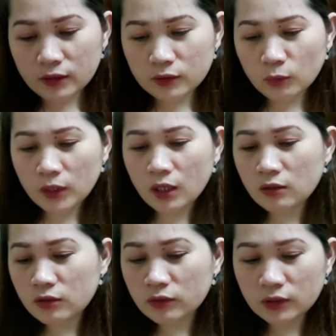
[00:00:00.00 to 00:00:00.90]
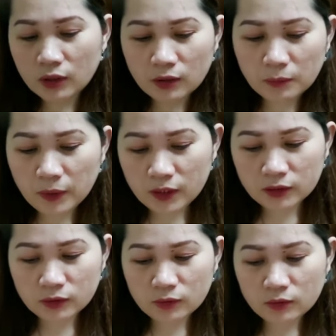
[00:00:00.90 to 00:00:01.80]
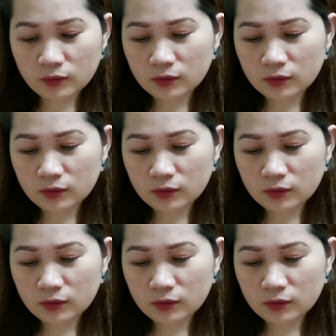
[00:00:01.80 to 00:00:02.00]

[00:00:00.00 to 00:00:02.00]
So magkano yun sa peso?